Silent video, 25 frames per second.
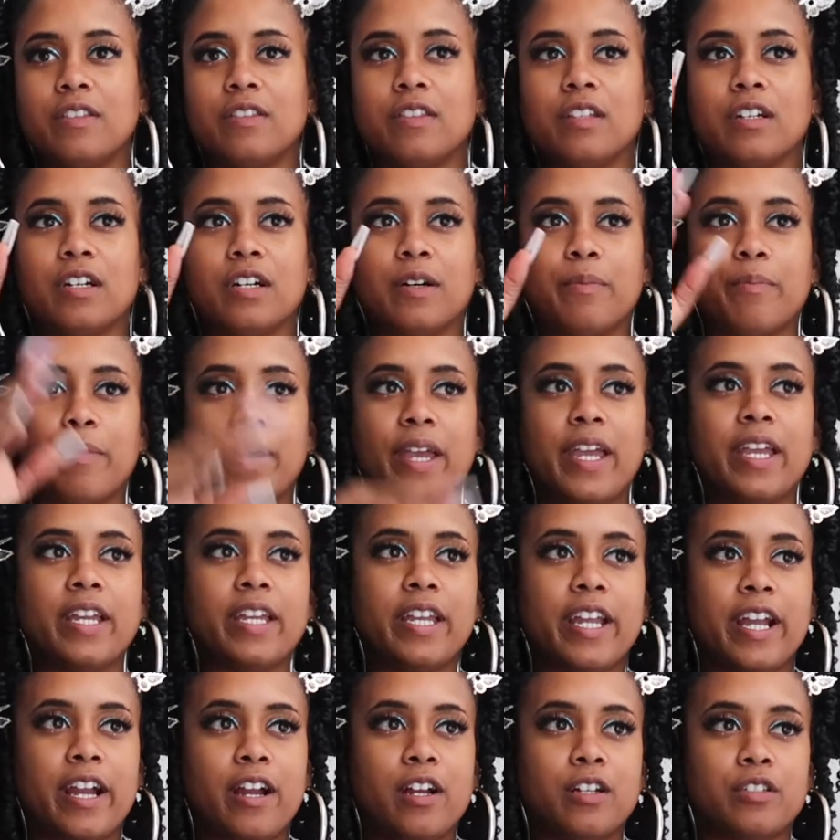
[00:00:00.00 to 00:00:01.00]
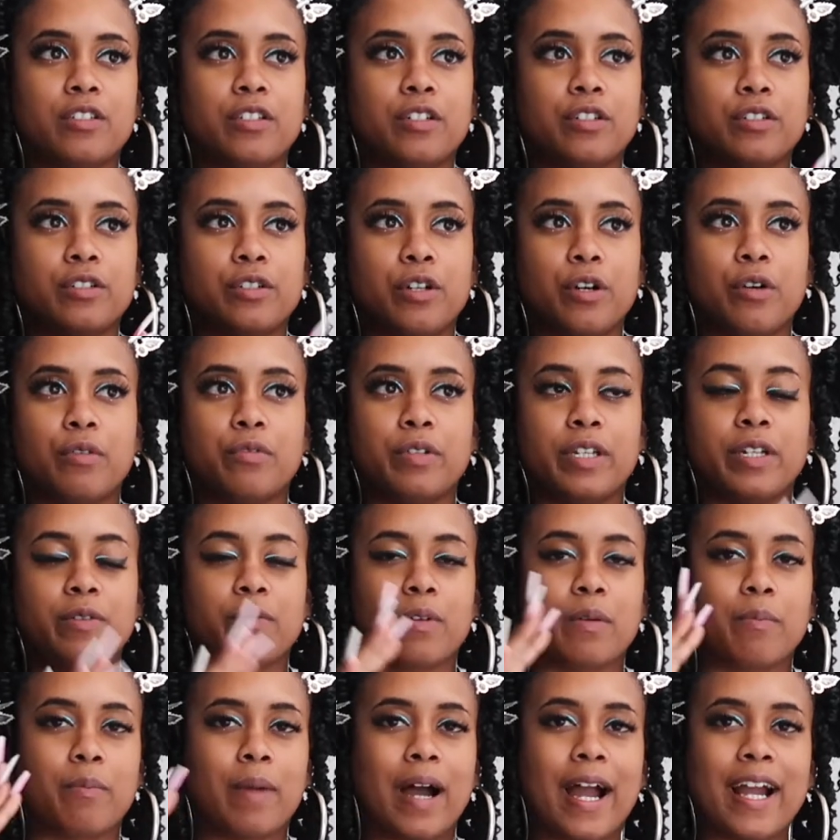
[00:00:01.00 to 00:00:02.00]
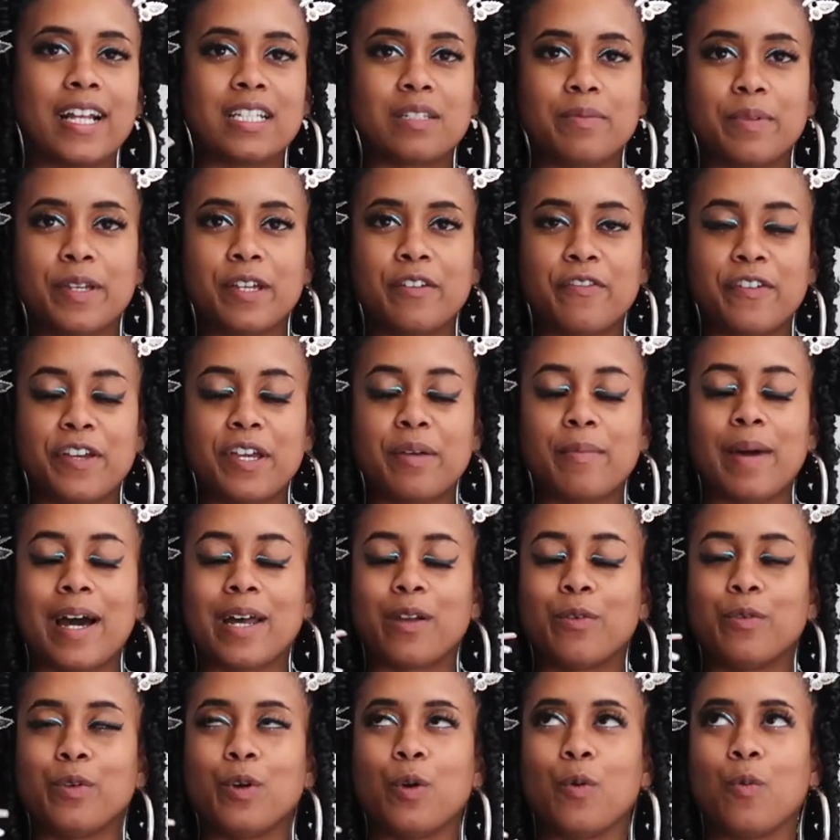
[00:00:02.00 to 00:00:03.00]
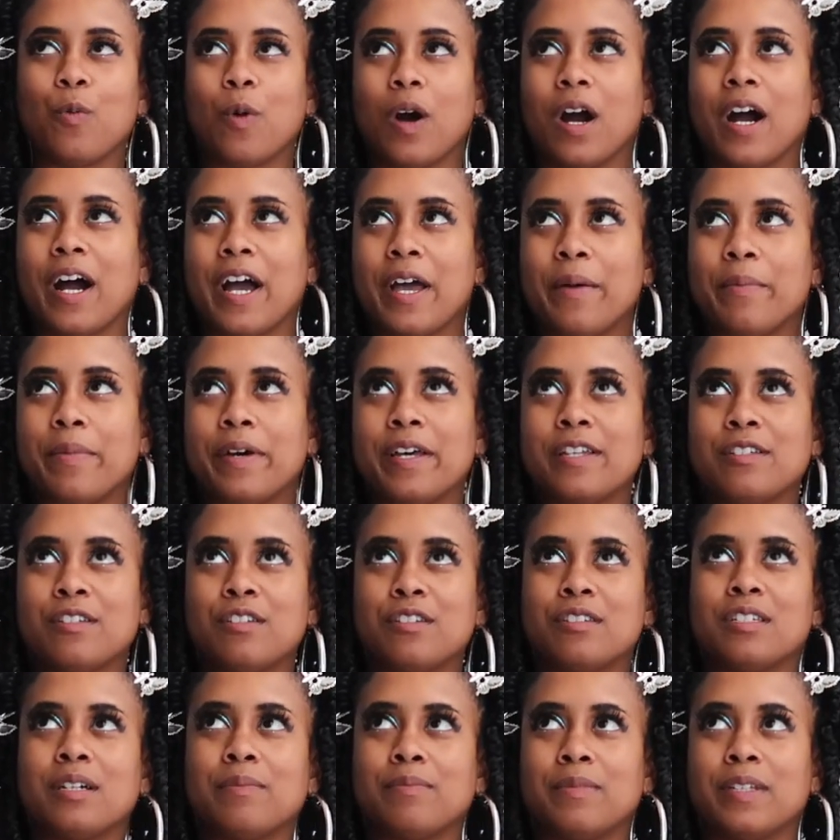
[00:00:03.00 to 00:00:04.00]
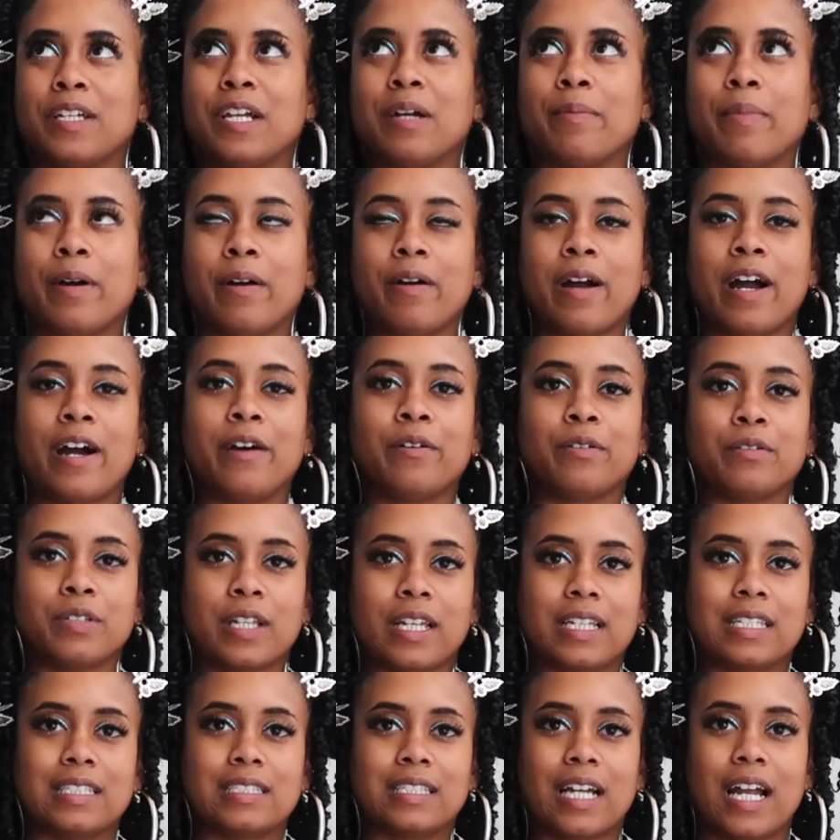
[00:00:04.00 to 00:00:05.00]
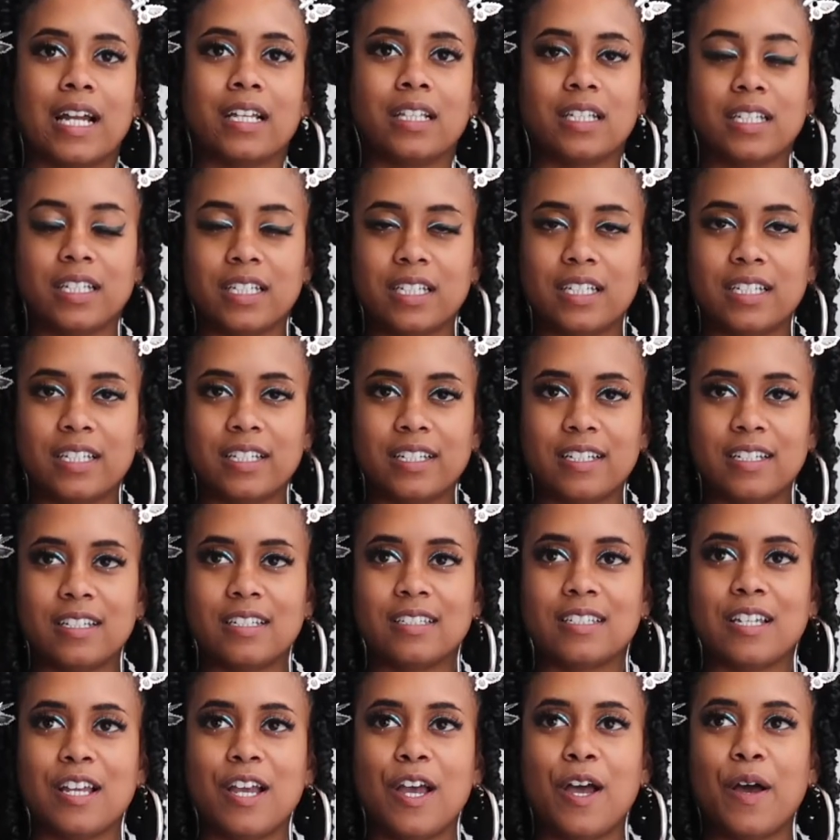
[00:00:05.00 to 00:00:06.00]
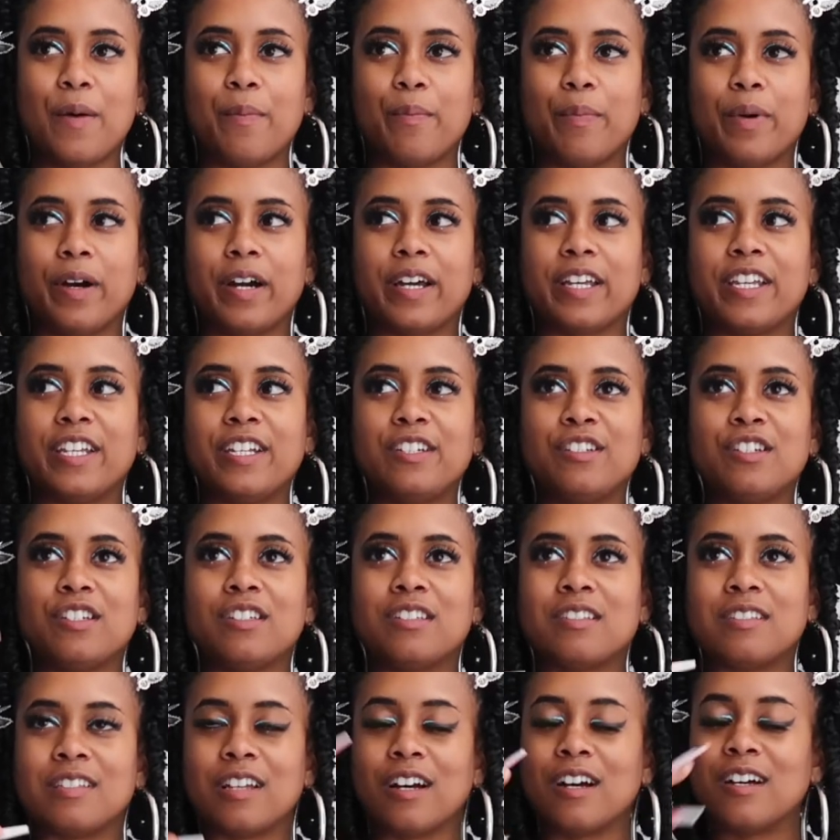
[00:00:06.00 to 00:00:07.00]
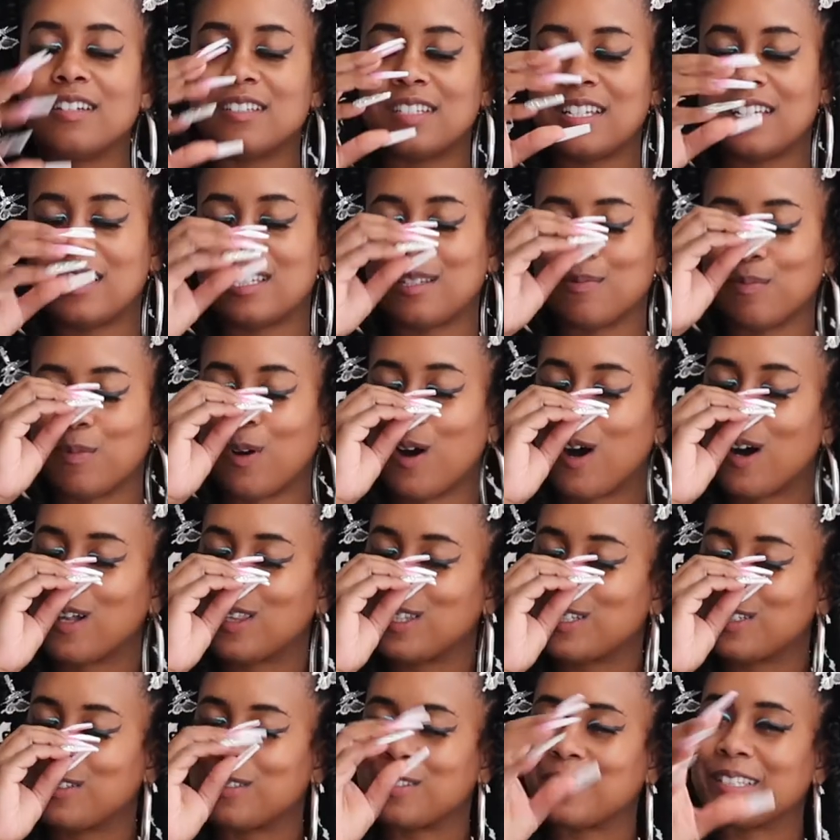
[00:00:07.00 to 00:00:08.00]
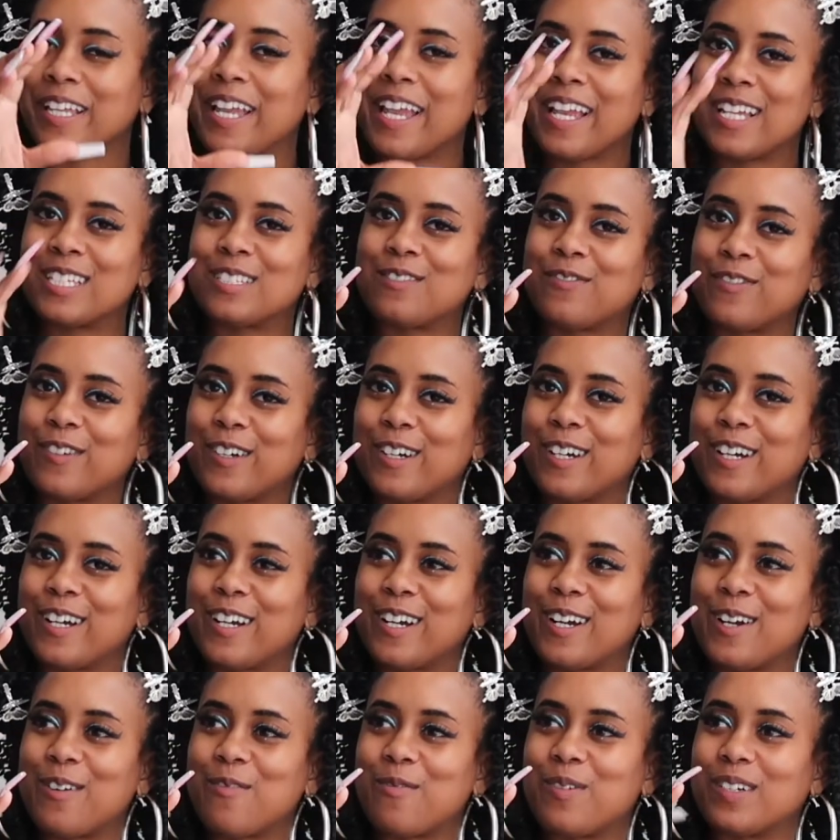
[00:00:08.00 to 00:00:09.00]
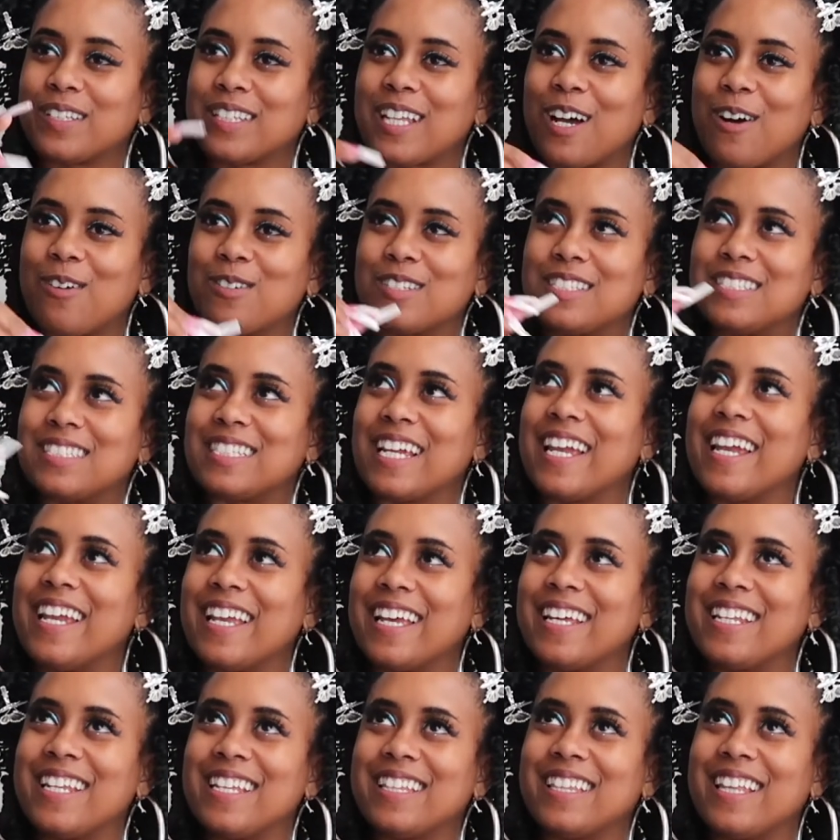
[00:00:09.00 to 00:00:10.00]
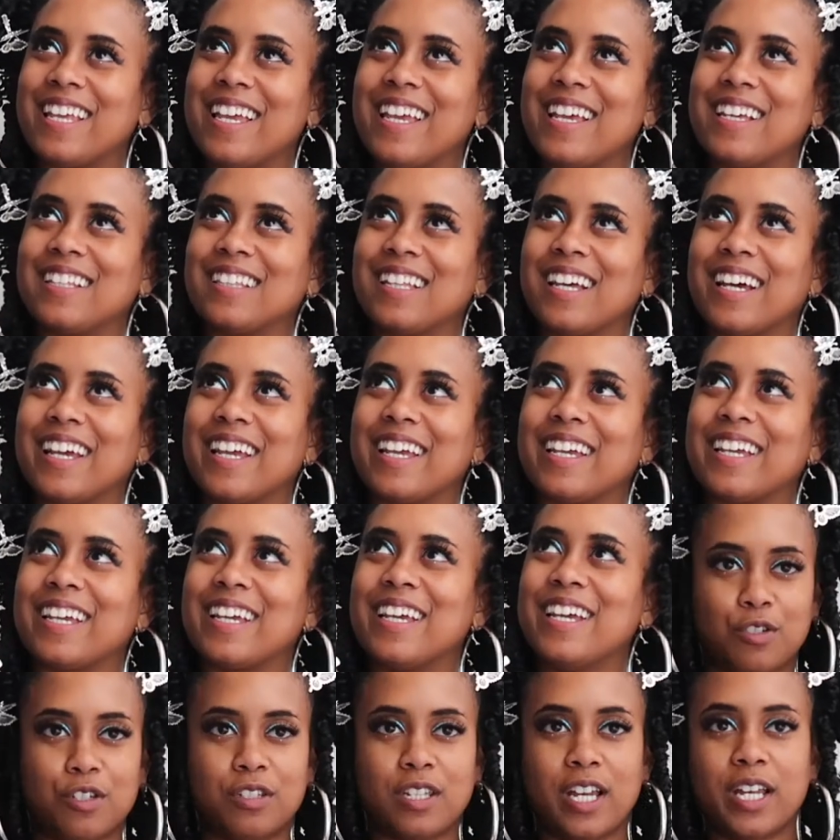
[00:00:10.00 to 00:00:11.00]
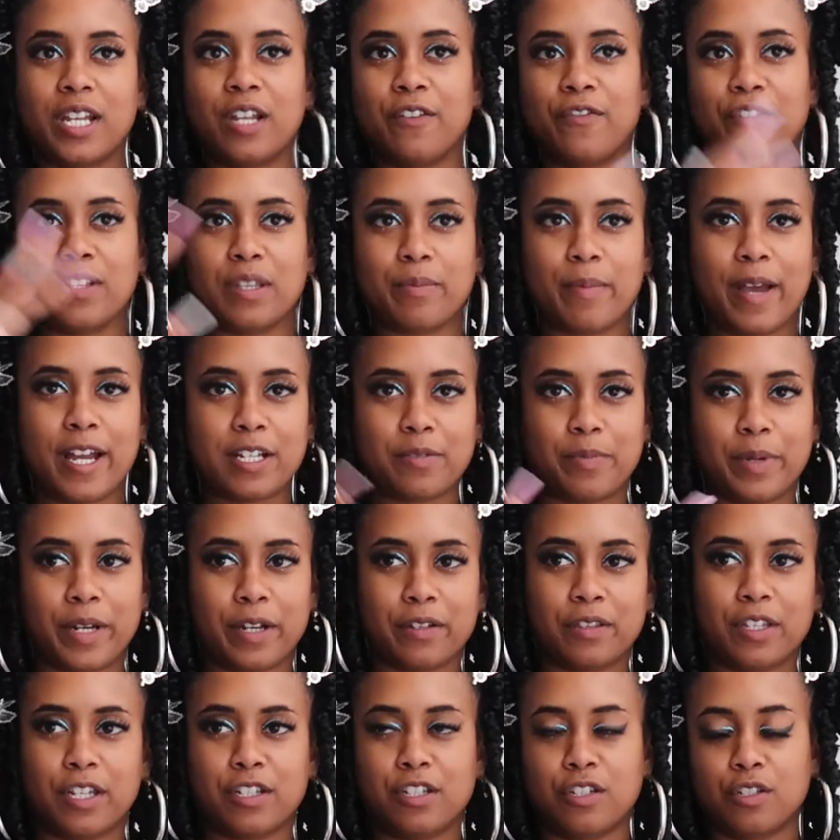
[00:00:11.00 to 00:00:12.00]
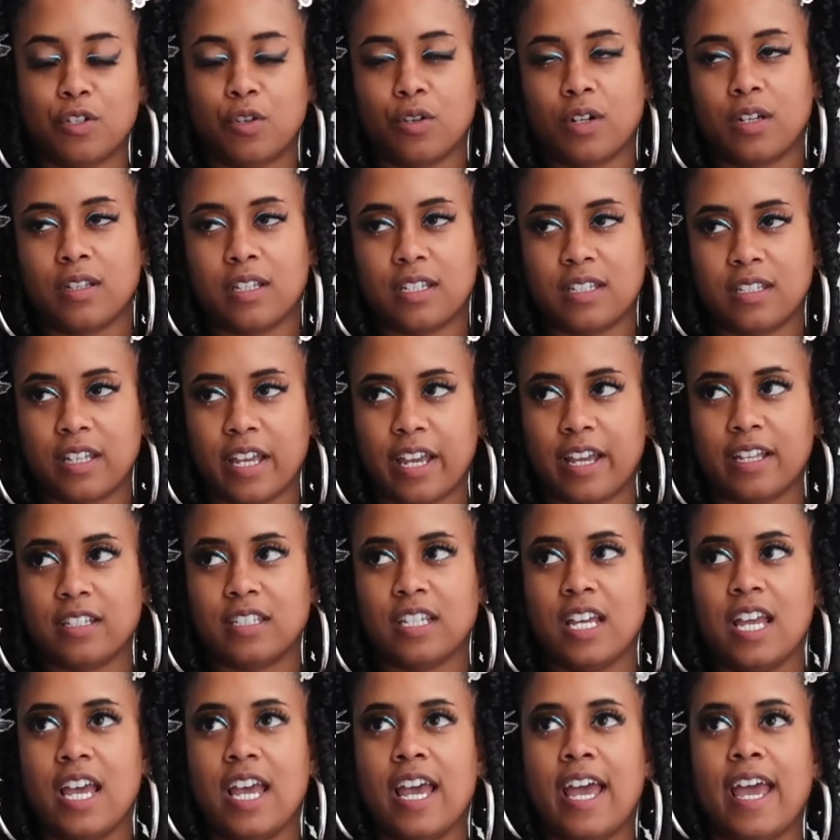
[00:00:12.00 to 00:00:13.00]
The main character Tony reminds me of him. I don't know why, but it's just something about how like silent he is. But he just does these small little things for her without saying anything. Like, she signed up for the matchmaker thing. She's going on these dates.